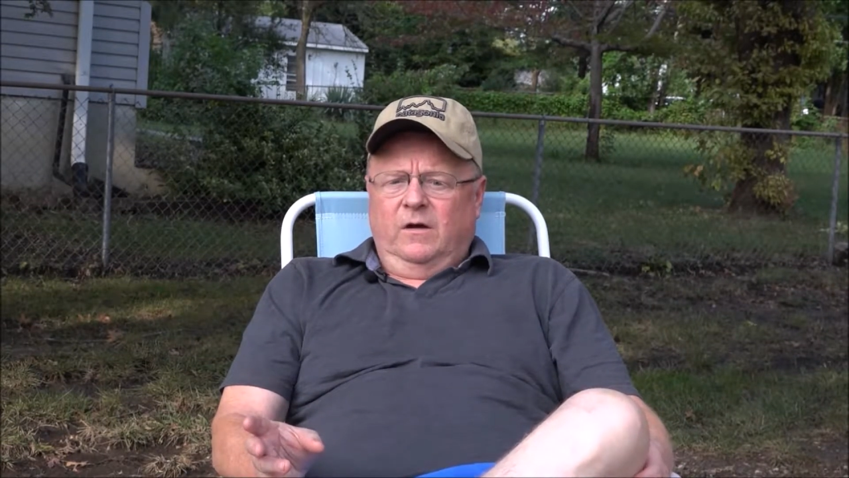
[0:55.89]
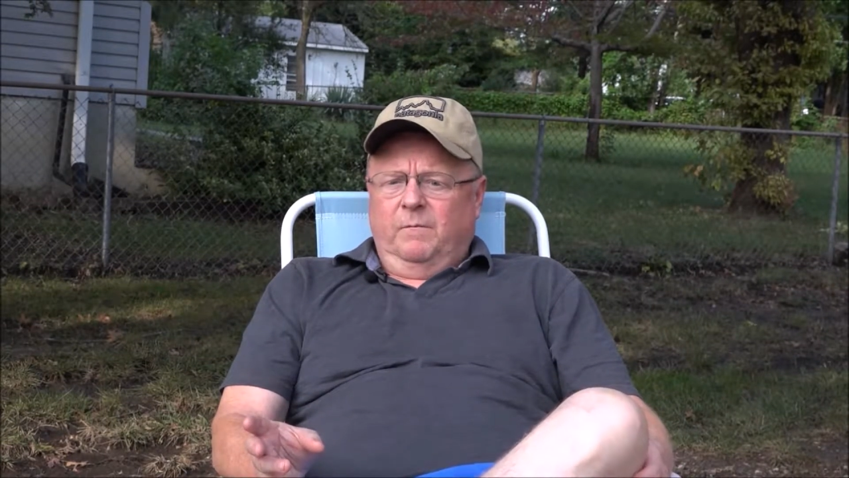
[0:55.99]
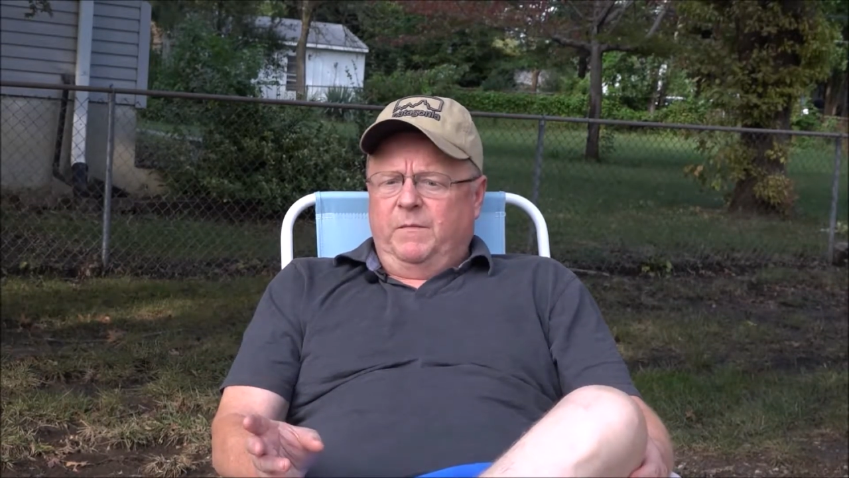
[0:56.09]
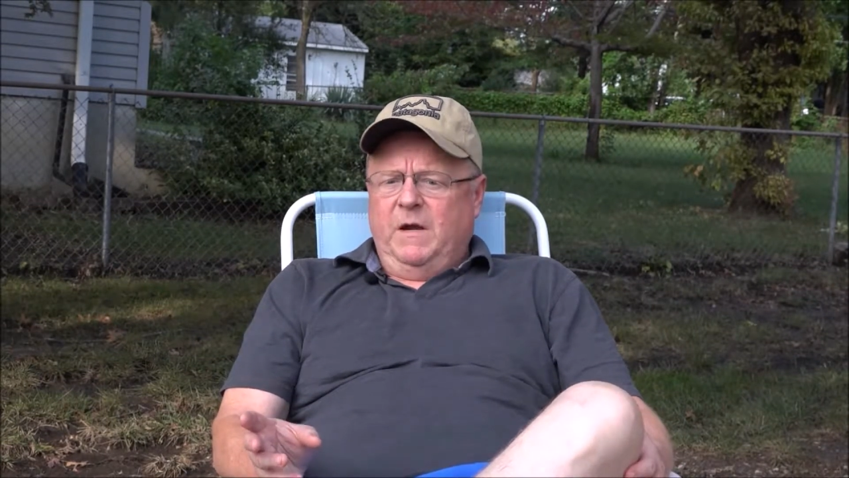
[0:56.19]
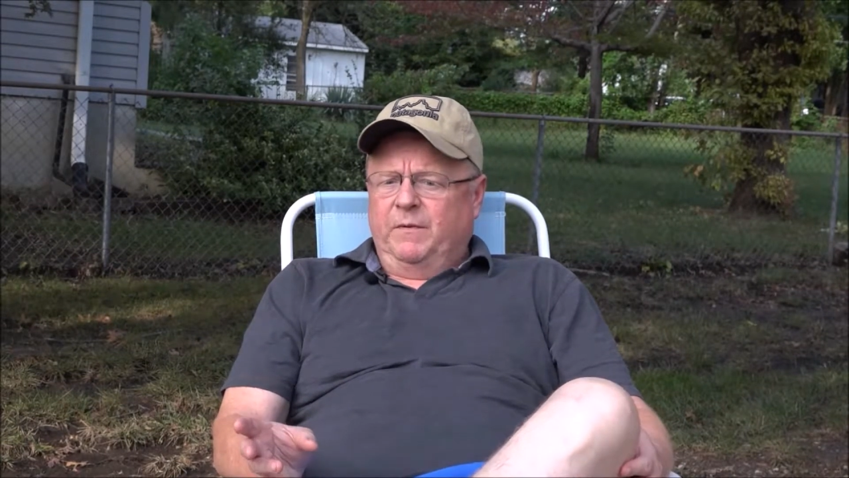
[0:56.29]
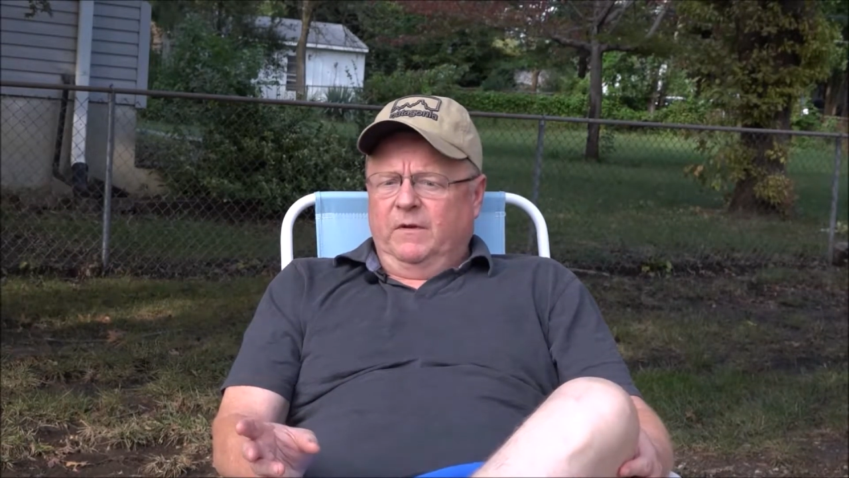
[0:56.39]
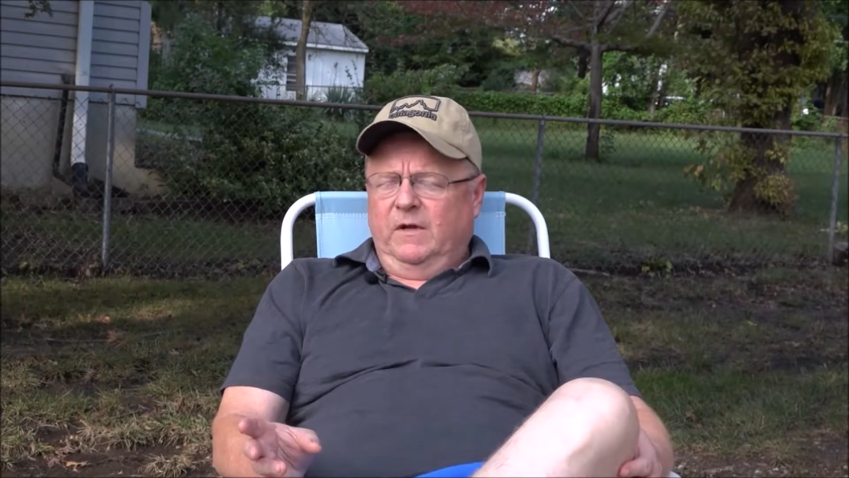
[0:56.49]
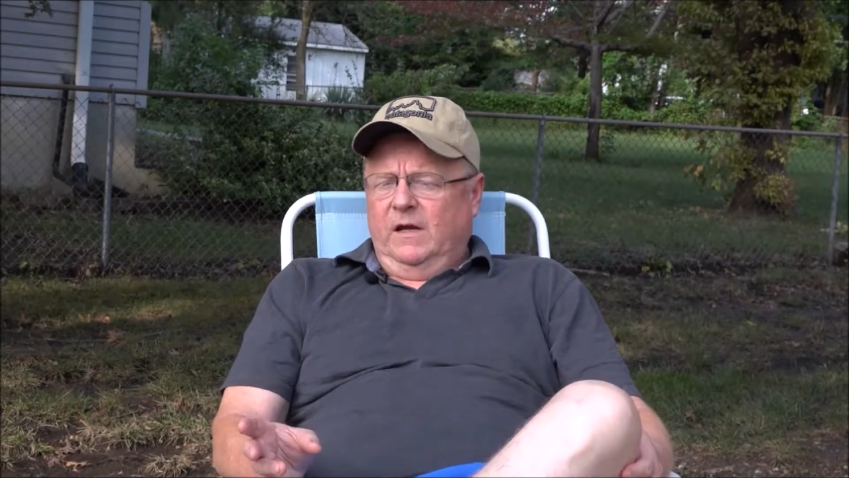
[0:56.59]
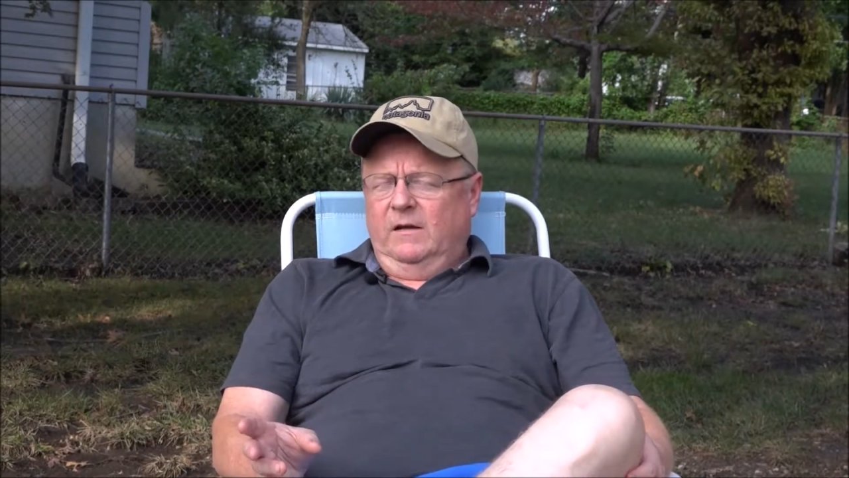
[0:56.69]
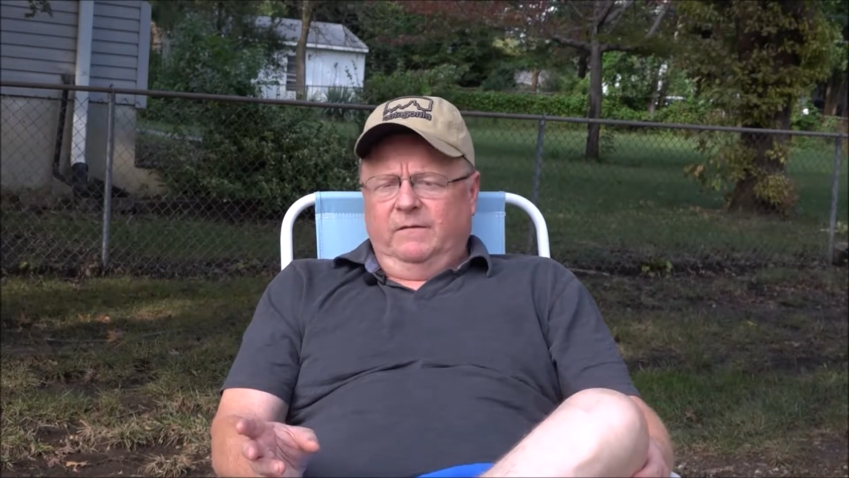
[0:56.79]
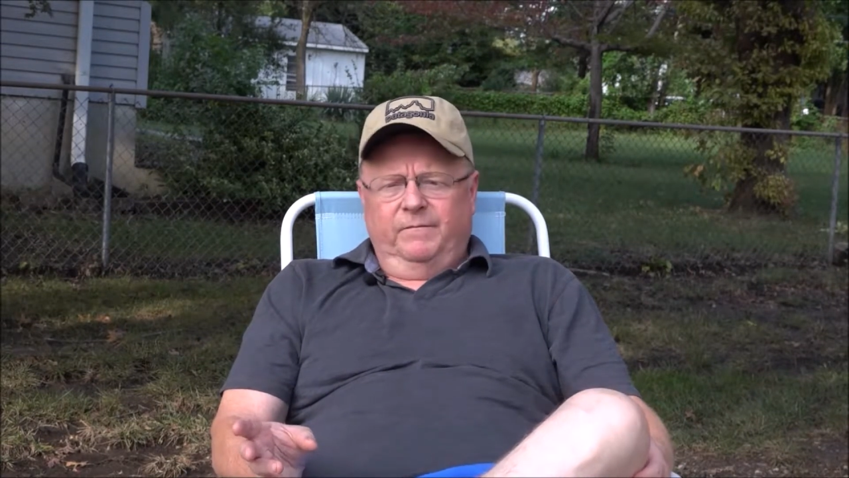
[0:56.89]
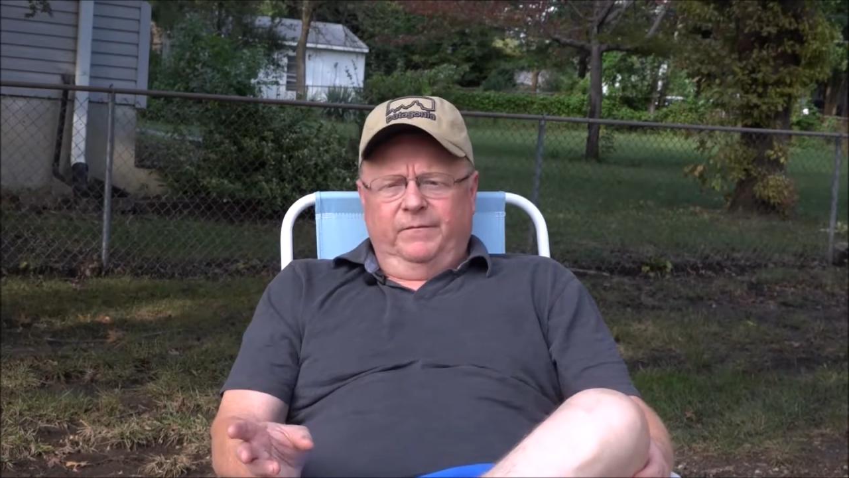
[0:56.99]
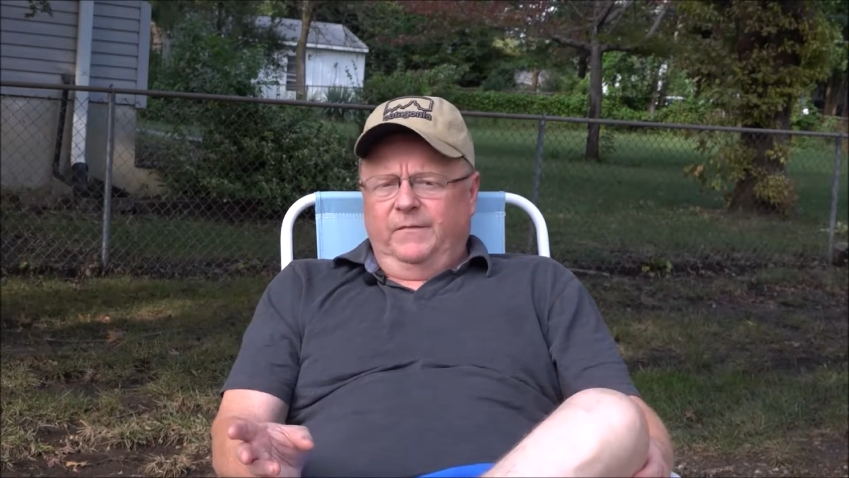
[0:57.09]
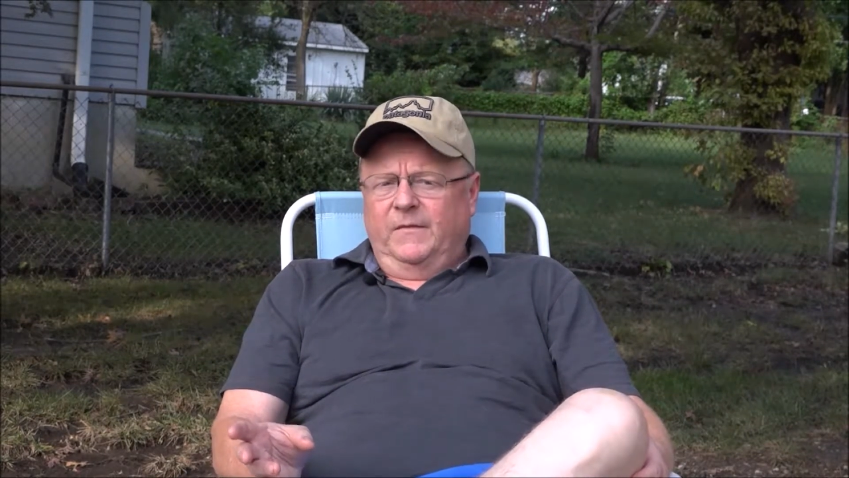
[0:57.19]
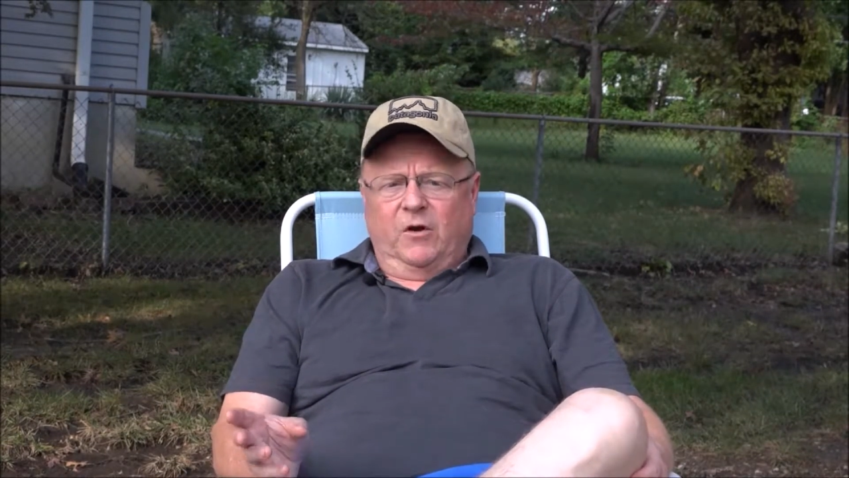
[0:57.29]
Uh, people in
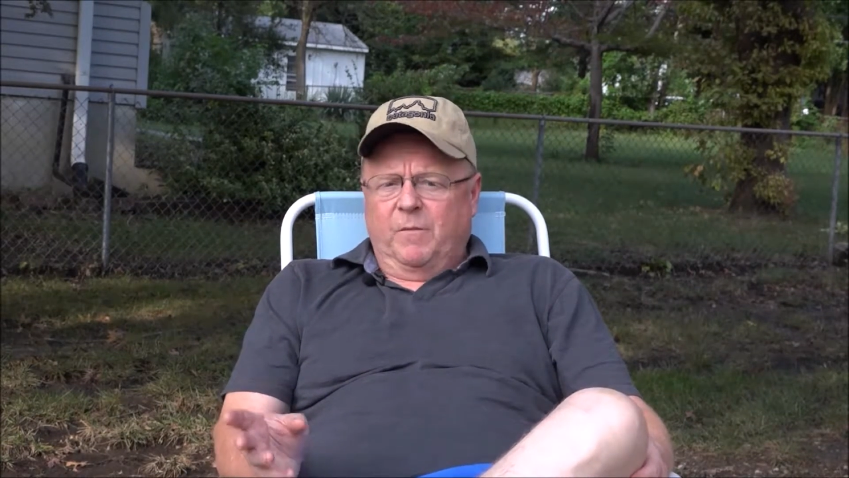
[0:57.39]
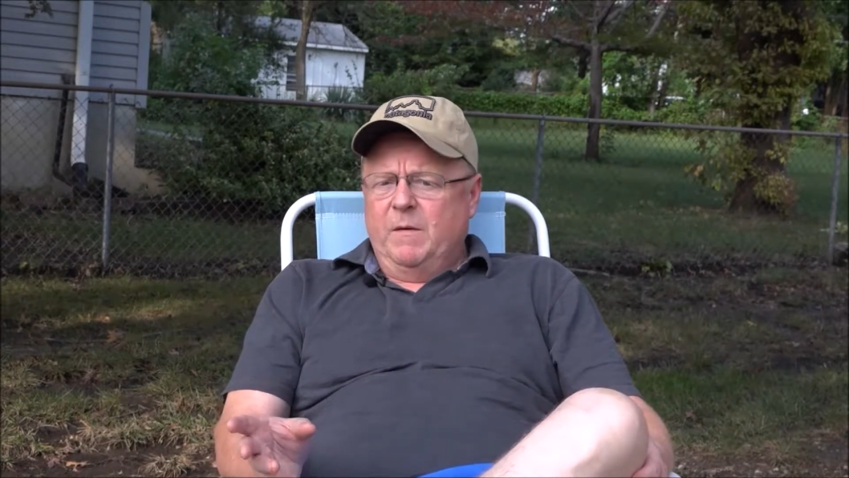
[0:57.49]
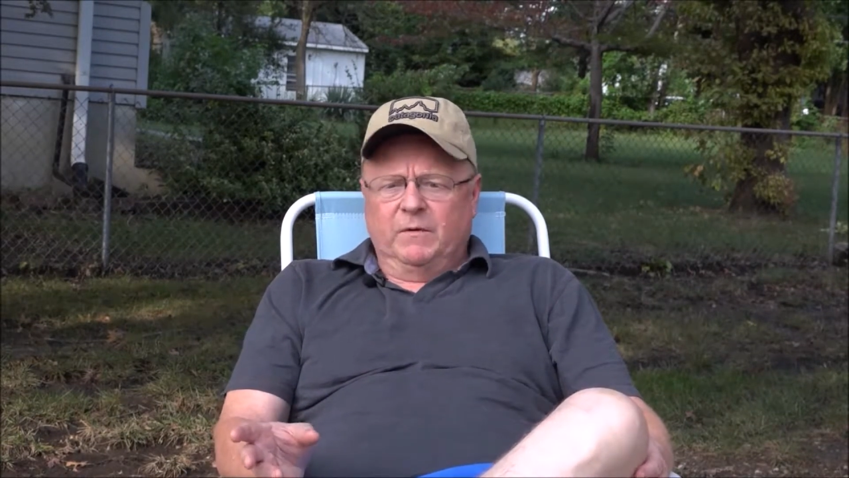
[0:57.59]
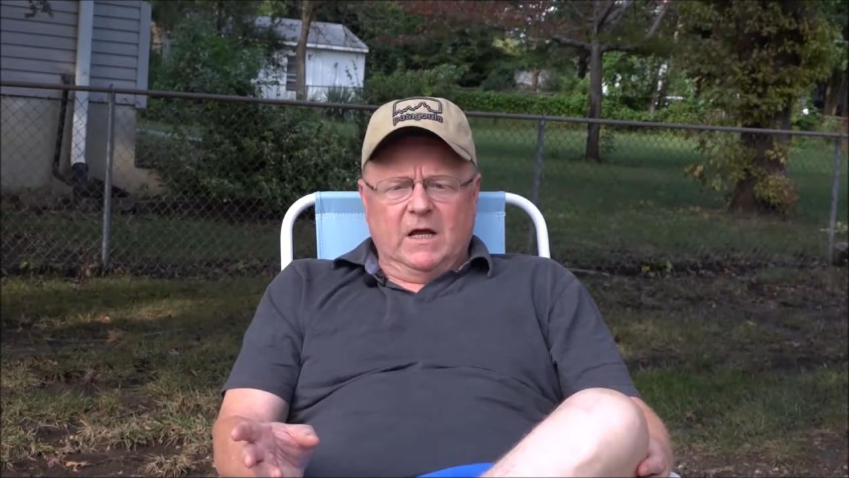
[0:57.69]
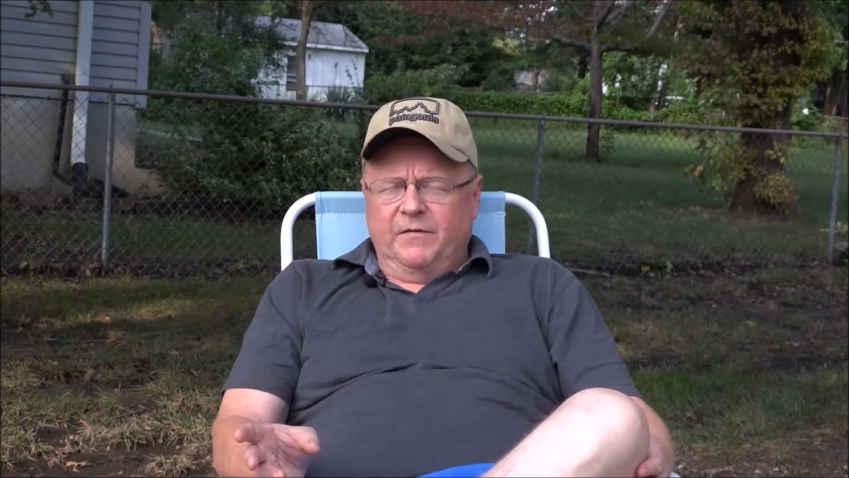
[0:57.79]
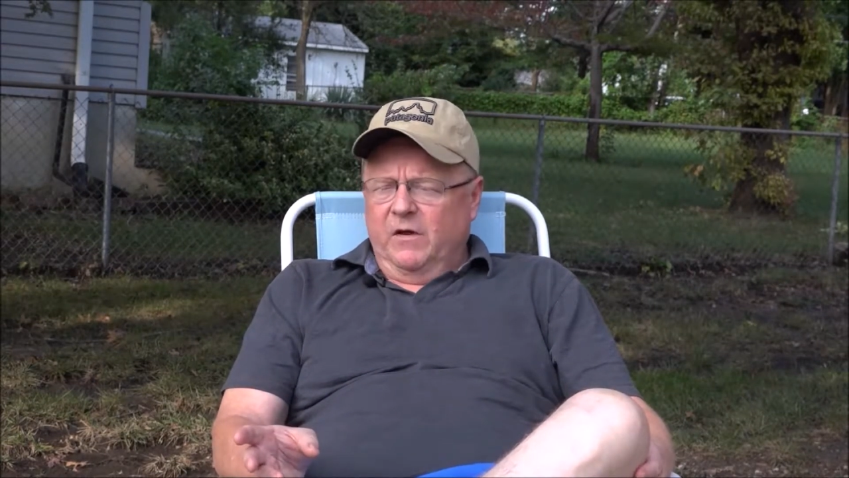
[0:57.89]
there are people